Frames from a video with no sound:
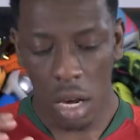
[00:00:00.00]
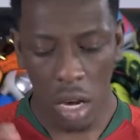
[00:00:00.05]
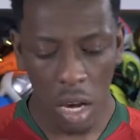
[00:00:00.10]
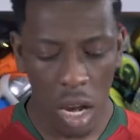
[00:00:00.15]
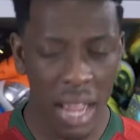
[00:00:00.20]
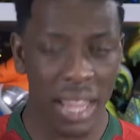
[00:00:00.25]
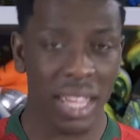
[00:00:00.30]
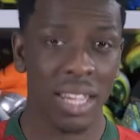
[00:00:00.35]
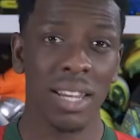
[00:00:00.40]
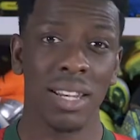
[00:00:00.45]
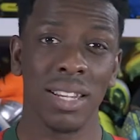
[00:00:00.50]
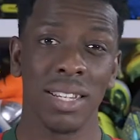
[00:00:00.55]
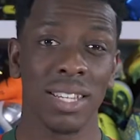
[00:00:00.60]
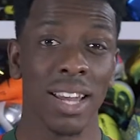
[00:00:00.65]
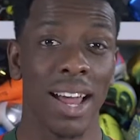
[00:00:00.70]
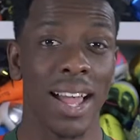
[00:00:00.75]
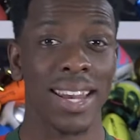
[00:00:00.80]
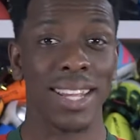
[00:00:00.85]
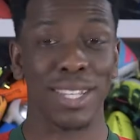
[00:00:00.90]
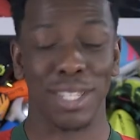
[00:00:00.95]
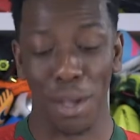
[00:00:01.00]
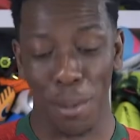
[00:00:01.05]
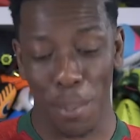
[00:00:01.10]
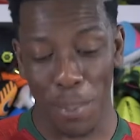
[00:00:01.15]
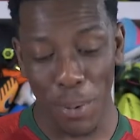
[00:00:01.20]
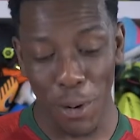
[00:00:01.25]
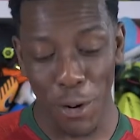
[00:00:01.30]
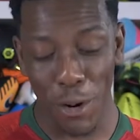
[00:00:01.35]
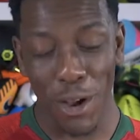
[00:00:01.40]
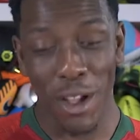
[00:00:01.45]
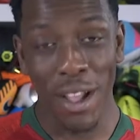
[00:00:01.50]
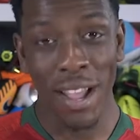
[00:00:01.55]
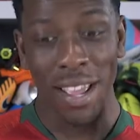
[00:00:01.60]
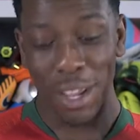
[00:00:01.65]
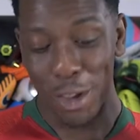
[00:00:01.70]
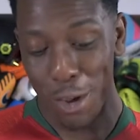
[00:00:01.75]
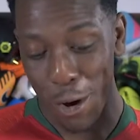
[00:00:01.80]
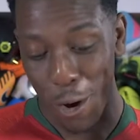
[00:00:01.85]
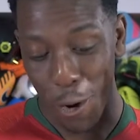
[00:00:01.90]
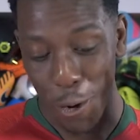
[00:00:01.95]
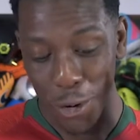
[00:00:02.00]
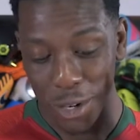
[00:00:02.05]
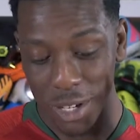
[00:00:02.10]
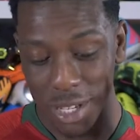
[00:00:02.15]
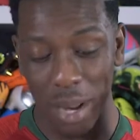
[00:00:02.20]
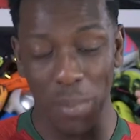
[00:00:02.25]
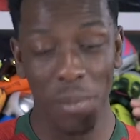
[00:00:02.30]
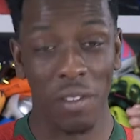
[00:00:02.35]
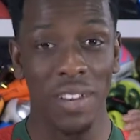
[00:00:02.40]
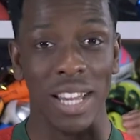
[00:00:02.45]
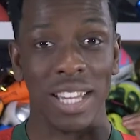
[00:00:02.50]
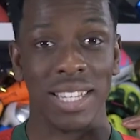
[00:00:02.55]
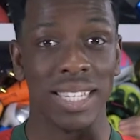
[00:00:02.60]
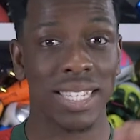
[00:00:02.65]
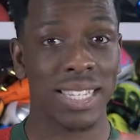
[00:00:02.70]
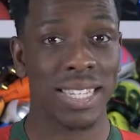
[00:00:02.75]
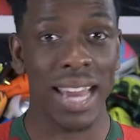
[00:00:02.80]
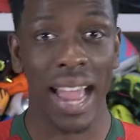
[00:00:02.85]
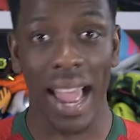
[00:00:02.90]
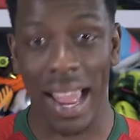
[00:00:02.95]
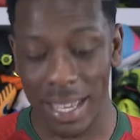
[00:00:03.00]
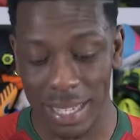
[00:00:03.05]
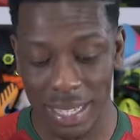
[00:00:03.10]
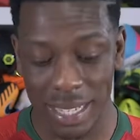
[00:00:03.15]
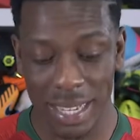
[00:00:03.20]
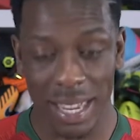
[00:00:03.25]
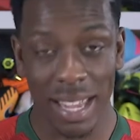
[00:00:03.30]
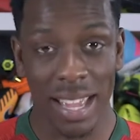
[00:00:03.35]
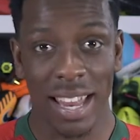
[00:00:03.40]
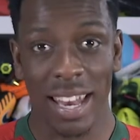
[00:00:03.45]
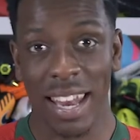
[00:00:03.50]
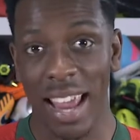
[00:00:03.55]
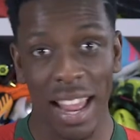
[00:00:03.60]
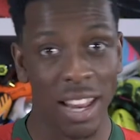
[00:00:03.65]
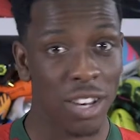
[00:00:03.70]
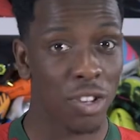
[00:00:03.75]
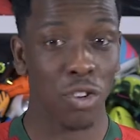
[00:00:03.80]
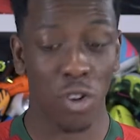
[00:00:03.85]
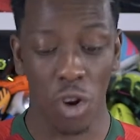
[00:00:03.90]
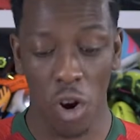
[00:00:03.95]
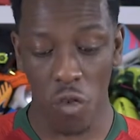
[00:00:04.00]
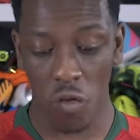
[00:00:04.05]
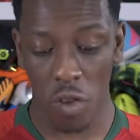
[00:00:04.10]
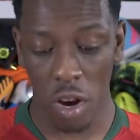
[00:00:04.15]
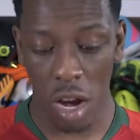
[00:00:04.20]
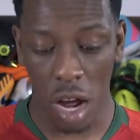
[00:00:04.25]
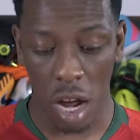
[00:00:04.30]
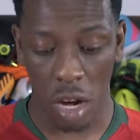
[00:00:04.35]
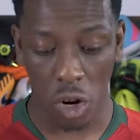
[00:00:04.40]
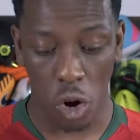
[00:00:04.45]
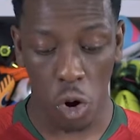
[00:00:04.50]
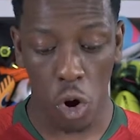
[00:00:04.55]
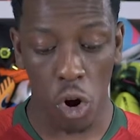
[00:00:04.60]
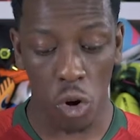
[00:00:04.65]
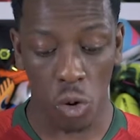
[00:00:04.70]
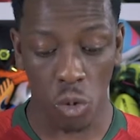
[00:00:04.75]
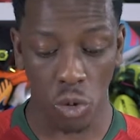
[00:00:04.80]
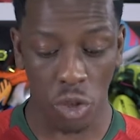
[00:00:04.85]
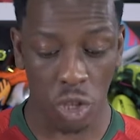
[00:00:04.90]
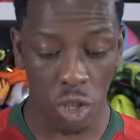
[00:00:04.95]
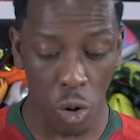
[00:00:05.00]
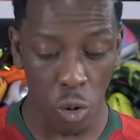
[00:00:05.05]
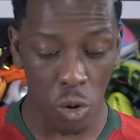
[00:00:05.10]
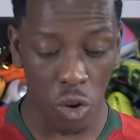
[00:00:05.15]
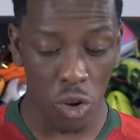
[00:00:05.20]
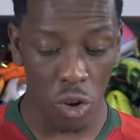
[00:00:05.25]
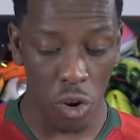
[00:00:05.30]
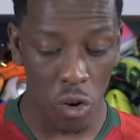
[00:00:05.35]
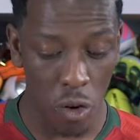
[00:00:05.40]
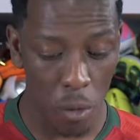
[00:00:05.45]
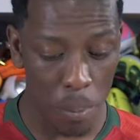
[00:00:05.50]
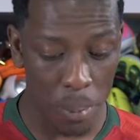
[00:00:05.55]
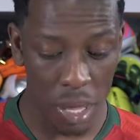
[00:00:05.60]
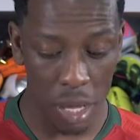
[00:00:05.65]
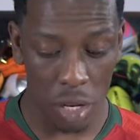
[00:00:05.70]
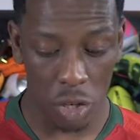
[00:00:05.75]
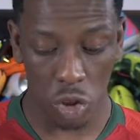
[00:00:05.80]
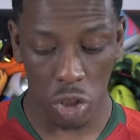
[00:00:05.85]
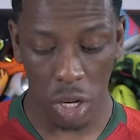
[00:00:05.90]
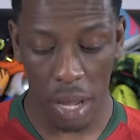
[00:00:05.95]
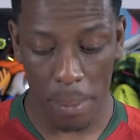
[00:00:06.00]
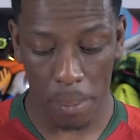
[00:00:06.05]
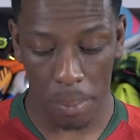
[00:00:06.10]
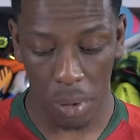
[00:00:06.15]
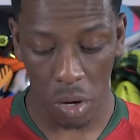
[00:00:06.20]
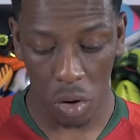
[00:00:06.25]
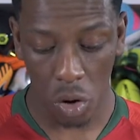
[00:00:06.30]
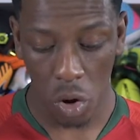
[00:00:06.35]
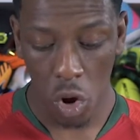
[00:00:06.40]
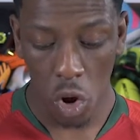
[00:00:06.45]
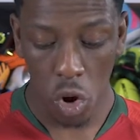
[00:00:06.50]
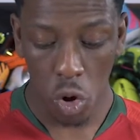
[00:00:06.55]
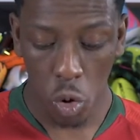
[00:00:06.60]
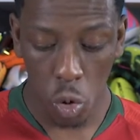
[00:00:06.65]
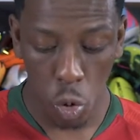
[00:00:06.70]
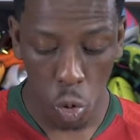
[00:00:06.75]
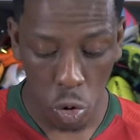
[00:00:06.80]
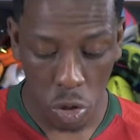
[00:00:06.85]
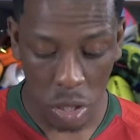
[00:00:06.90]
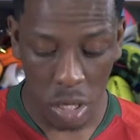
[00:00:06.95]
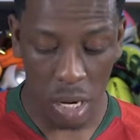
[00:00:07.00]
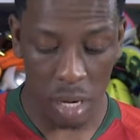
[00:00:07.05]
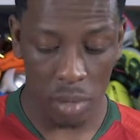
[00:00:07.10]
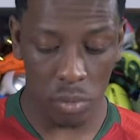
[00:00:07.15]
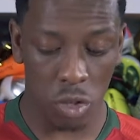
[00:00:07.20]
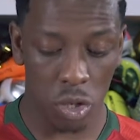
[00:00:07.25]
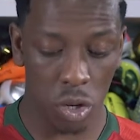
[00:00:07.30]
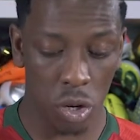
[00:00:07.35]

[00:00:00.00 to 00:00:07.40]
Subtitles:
Nike decided to put, you know, some of the stats that, you know, Ronaldo holds. So European champion, all-time